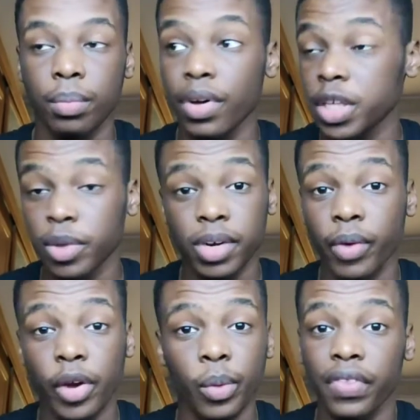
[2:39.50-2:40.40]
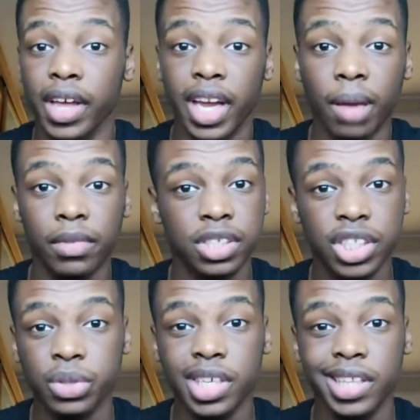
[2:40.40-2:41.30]
But that's probably why we won that game, because
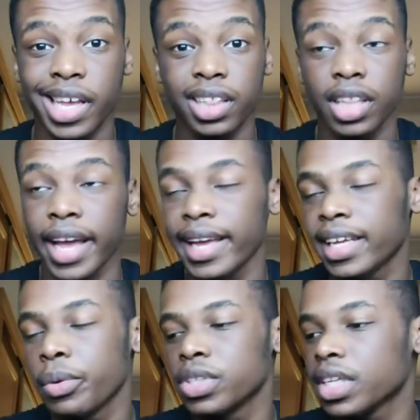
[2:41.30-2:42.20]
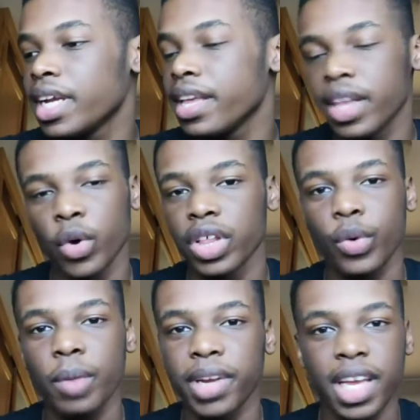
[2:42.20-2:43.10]
Chelsea, it was clear they
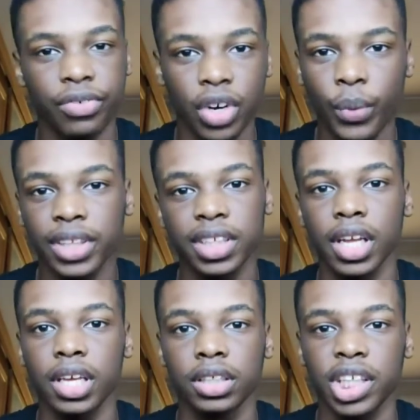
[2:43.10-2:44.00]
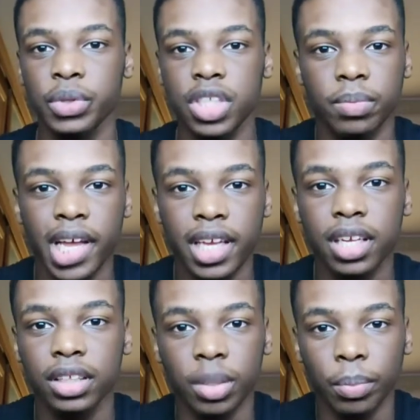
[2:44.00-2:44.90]
weren't playing for a win today. Chelsea
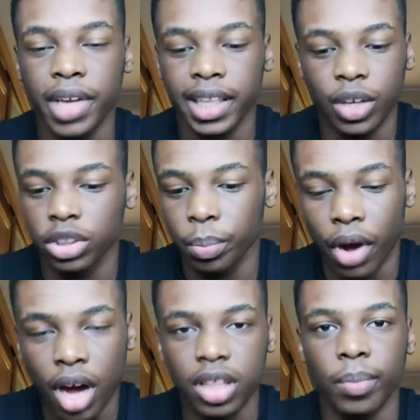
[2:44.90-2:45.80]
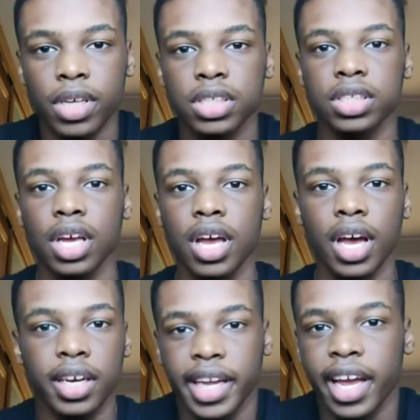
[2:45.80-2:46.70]
played to park the bus
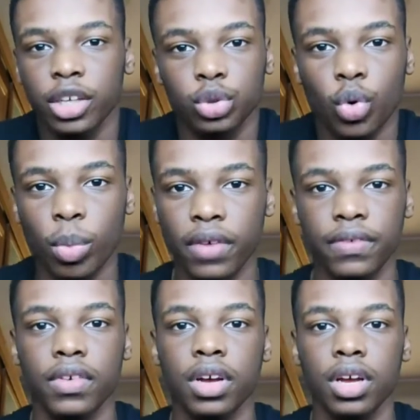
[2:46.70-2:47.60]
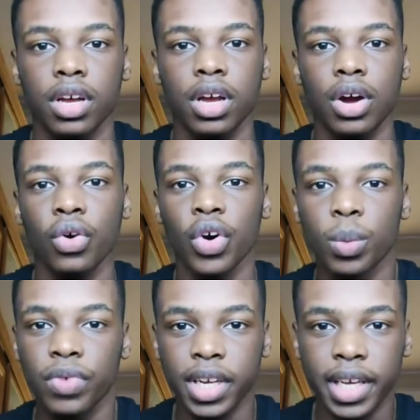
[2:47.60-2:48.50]
and get a draw, bruv. Or
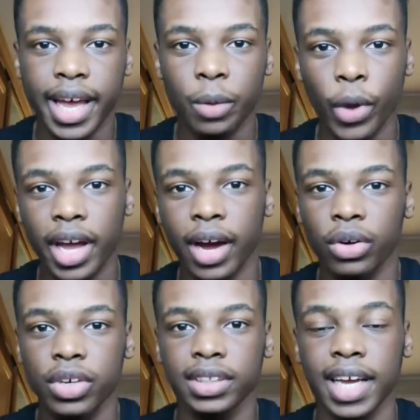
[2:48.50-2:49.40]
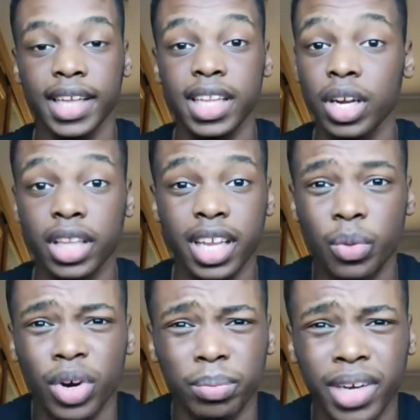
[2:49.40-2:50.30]
hopefully get a quick counter-attack. They
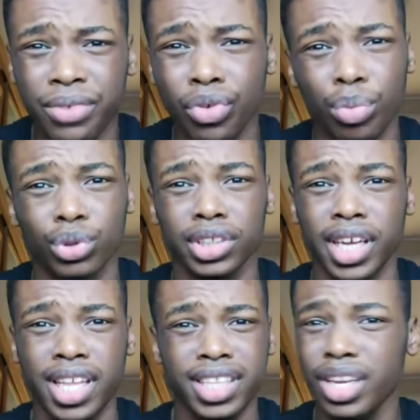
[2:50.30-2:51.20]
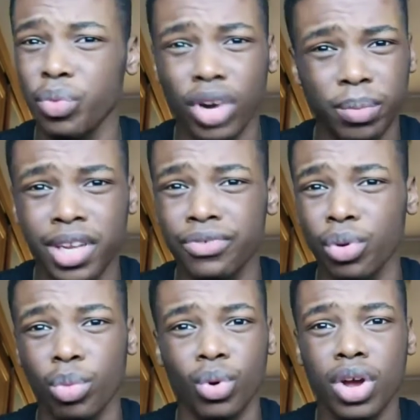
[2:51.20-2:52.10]
didn't want to play football today. They didn't want to play
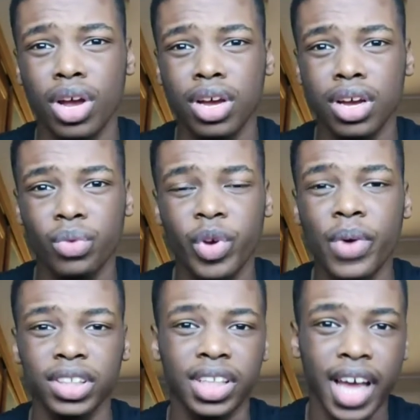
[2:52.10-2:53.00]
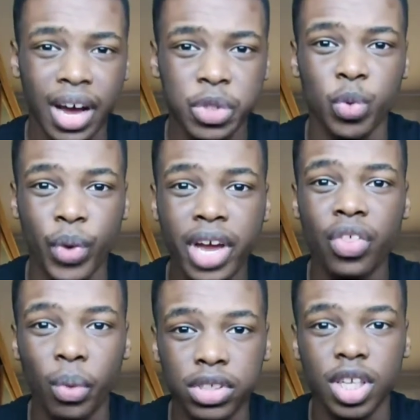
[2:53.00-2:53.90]
football. We went to their house. We are
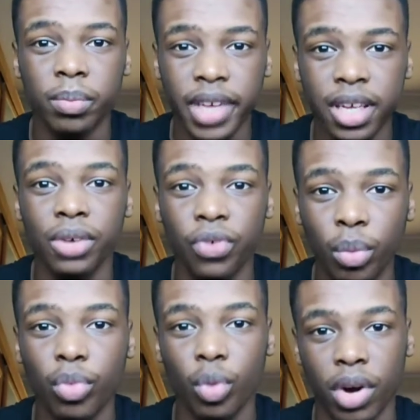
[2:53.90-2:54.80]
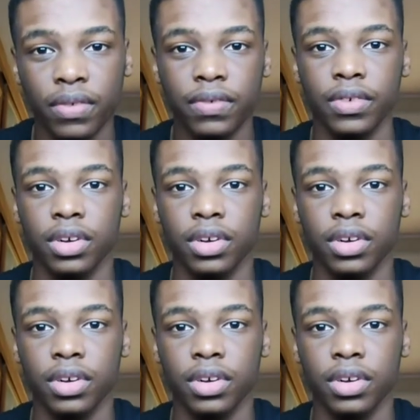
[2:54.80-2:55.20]
the ones that played the football, bruv.